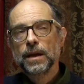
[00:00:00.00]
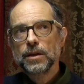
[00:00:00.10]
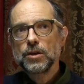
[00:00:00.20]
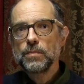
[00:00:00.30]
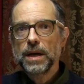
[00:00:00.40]

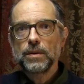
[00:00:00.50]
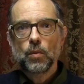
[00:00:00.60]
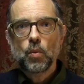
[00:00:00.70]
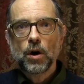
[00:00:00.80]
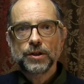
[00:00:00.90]
you might
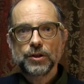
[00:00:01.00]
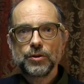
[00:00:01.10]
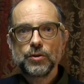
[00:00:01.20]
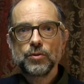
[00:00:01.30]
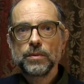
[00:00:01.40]
want
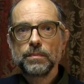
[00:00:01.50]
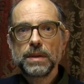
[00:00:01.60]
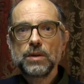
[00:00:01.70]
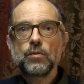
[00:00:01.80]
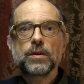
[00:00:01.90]
to
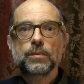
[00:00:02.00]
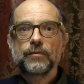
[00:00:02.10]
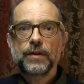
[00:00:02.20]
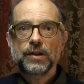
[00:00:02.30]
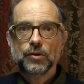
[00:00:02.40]
meet with a
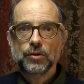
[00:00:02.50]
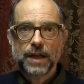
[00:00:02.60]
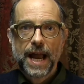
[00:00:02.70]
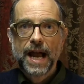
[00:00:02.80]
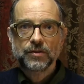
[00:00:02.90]
professor
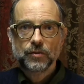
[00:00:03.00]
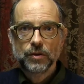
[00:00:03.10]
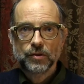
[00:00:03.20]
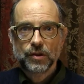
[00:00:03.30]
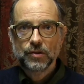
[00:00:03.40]
to ask for
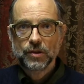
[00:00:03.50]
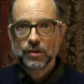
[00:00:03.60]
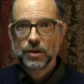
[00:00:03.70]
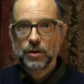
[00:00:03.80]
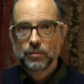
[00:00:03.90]
assistance
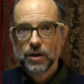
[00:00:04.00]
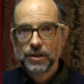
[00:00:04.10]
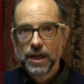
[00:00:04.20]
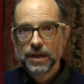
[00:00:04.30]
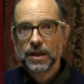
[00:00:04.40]
on your
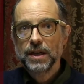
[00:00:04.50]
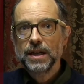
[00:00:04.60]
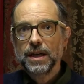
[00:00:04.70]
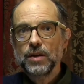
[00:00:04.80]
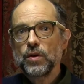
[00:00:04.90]
project,
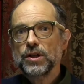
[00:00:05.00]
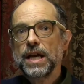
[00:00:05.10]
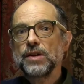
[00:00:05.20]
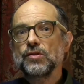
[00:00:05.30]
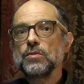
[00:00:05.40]
in which
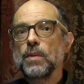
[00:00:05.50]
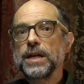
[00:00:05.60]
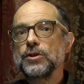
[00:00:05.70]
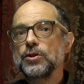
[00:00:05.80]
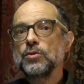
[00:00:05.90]
case you
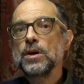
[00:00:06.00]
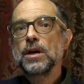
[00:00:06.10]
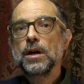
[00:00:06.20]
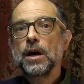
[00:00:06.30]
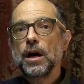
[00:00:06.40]
might do
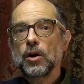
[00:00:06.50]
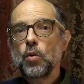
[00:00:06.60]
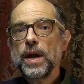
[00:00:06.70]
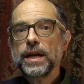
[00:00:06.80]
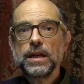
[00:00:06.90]
a
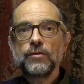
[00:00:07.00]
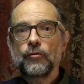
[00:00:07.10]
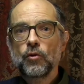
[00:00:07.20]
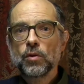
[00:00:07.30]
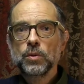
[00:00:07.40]
quick
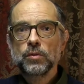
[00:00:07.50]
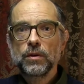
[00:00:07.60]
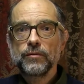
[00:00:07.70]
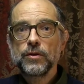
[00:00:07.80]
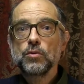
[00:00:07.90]
informal
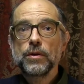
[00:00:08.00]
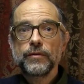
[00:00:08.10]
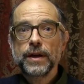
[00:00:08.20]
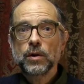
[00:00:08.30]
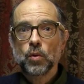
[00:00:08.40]
review of
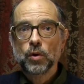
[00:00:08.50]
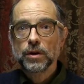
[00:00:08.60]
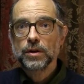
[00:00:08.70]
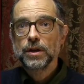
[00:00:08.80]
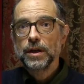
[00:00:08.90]
their
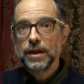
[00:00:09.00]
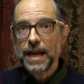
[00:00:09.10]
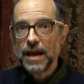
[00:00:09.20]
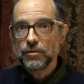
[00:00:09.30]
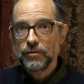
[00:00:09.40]
work,
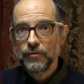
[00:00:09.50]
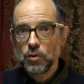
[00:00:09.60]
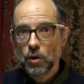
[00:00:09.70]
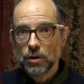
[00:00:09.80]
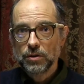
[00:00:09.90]
gather a
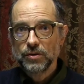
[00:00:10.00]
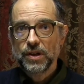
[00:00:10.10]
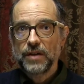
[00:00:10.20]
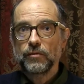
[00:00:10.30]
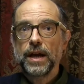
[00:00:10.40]
few articles
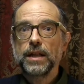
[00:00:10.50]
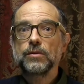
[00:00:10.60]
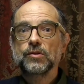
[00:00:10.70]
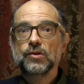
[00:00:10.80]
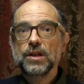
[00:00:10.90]
they've read,
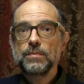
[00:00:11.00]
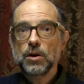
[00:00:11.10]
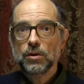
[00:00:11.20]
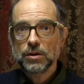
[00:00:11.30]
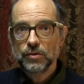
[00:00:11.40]
skim the
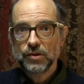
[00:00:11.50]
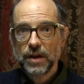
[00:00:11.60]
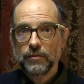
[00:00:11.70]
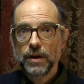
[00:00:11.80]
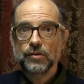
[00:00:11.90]
articles
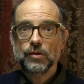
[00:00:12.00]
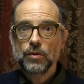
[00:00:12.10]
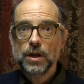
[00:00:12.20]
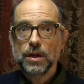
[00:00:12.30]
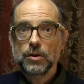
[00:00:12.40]
they've read so
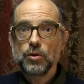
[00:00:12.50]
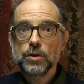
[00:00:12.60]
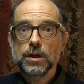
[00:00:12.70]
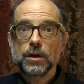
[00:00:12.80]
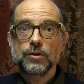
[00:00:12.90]
that you
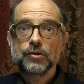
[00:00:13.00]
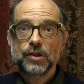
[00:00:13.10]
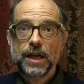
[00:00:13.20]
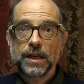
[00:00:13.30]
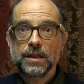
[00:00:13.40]
can
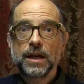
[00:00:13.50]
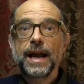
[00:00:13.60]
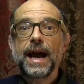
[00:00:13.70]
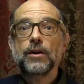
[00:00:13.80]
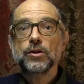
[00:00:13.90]
understand
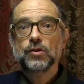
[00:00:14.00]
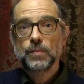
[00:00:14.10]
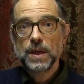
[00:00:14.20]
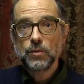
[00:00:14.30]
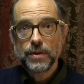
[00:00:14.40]
how to
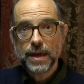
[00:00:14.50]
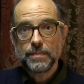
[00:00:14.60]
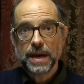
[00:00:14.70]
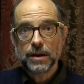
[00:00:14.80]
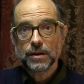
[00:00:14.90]
speak with them
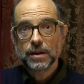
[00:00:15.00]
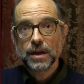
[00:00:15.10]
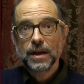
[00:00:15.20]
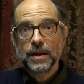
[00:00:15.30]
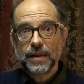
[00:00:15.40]
better.
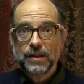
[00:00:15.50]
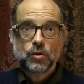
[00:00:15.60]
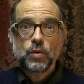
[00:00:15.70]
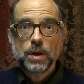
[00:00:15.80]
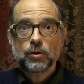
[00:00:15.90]
That's a
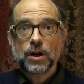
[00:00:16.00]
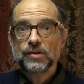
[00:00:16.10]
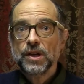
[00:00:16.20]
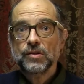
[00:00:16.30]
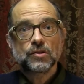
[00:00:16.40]
quick
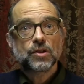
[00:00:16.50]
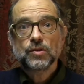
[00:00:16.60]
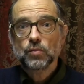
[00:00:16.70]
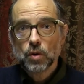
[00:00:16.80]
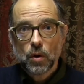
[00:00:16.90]
process. It
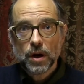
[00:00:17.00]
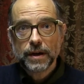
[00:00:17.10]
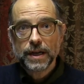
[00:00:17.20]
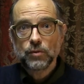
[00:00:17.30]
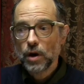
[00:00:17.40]
doesn't require
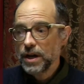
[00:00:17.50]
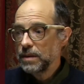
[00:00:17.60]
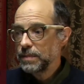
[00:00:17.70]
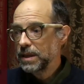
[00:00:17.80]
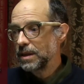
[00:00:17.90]
any
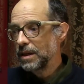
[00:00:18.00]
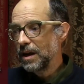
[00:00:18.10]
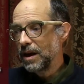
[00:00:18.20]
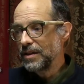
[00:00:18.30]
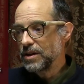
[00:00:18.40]
write-up.
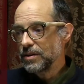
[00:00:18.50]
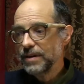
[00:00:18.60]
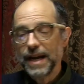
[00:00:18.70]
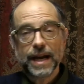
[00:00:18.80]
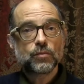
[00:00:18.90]
On the other
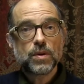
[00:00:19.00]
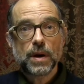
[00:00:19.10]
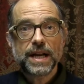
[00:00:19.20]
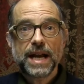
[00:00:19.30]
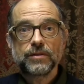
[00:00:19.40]
hand, we
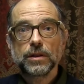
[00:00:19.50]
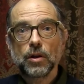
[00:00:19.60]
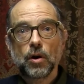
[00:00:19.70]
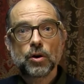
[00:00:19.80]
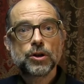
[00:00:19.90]
might have a
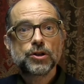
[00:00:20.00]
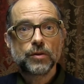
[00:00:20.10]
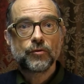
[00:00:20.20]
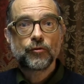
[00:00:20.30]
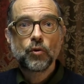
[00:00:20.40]
large
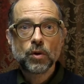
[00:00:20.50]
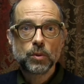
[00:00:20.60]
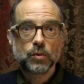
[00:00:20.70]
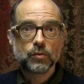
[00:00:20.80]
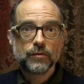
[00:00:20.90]
and
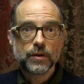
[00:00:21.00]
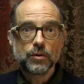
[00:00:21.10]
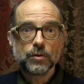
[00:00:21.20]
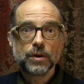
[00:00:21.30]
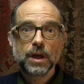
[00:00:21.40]
formal
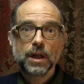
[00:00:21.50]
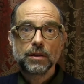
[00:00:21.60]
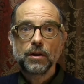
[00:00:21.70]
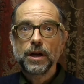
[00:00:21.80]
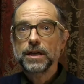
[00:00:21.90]
review,
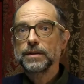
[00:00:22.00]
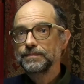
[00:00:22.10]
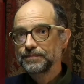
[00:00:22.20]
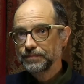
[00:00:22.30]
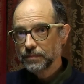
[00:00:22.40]
like
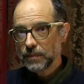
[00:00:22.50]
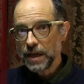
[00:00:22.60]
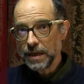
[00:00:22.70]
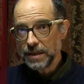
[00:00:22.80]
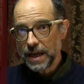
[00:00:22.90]

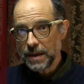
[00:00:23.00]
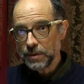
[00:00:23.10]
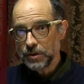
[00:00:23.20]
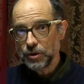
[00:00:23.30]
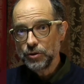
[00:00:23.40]
an
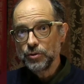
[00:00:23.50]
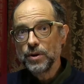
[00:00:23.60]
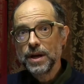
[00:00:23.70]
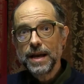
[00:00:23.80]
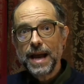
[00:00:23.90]
attempt to
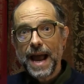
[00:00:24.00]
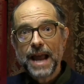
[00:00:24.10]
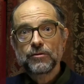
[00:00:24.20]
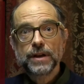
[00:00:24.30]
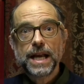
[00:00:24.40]

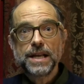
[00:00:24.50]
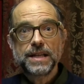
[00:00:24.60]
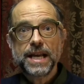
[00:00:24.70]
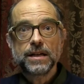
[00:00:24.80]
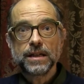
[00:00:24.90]
aggregate
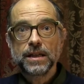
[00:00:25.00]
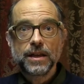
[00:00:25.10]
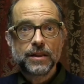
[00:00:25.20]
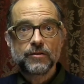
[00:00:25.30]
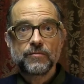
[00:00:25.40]
data.
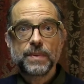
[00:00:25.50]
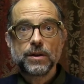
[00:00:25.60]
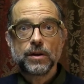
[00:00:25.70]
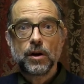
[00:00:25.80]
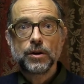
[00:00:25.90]
There have been
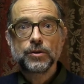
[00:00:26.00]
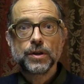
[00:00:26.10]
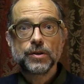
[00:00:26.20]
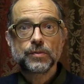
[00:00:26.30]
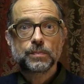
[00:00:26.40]

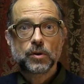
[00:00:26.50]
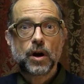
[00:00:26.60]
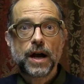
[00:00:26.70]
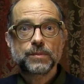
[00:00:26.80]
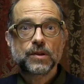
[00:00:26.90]
hundreds,
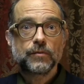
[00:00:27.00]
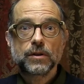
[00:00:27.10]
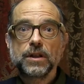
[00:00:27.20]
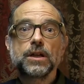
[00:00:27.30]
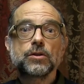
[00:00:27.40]
perhaps, of
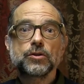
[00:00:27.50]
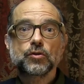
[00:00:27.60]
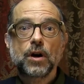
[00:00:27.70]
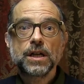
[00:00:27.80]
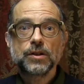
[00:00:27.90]
clinical
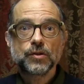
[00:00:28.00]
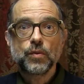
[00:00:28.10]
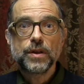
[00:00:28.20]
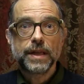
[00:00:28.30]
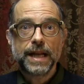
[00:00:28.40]
trials
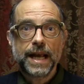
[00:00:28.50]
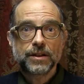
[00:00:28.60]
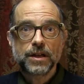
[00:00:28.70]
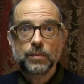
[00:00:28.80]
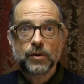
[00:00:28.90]
with an
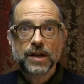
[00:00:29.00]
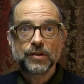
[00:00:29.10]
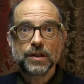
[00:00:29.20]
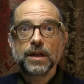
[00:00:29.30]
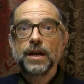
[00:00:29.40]

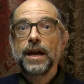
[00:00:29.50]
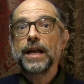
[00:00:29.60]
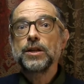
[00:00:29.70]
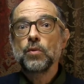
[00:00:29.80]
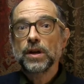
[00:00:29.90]
antidepressant,
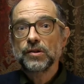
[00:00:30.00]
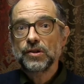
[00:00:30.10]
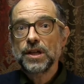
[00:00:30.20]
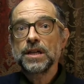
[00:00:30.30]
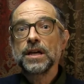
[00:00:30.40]
and you want to
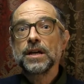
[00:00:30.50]
see